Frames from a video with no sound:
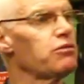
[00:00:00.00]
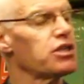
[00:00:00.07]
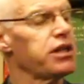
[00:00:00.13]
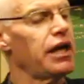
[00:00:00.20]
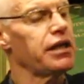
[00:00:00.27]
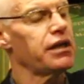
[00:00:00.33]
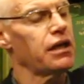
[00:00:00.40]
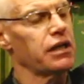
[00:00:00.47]
it was
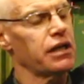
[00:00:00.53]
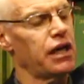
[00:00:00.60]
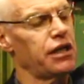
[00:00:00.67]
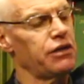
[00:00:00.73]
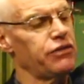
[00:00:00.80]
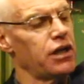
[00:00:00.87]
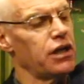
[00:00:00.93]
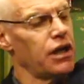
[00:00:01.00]
like a
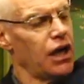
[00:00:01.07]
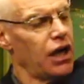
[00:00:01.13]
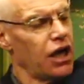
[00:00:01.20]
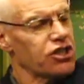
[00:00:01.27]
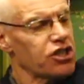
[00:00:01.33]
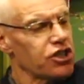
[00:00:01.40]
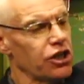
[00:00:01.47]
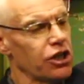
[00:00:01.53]
kind of a,
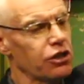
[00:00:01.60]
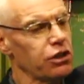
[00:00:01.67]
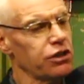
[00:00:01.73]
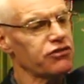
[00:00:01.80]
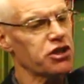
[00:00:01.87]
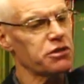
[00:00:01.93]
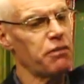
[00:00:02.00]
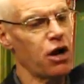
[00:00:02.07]
a circle
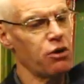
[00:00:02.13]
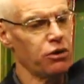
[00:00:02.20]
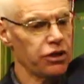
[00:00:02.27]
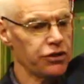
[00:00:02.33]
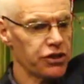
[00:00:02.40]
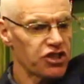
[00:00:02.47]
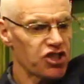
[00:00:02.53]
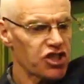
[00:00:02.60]
of smoke
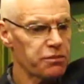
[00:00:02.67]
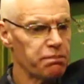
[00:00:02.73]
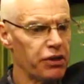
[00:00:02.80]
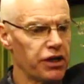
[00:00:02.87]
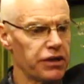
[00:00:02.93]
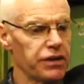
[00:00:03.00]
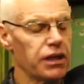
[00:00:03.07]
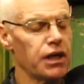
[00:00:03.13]
that
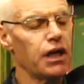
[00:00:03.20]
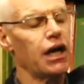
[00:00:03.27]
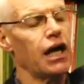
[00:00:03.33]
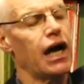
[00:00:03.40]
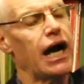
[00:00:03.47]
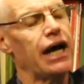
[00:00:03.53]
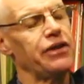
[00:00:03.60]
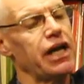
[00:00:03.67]
spun
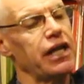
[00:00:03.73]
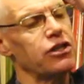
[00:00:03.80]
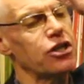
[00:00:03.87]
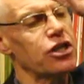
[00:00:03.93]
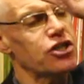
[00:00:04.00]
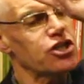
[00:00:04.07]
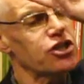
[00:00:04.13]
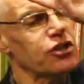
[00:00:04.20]
and then
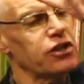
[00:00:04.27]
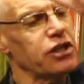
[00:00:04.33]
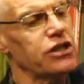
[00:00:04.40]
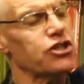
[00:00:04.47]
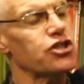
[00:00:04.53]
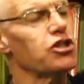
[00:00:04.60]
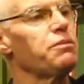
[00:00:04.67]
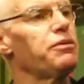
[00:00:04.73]
suddenly
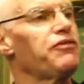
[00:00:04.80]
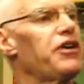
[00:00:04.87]
at super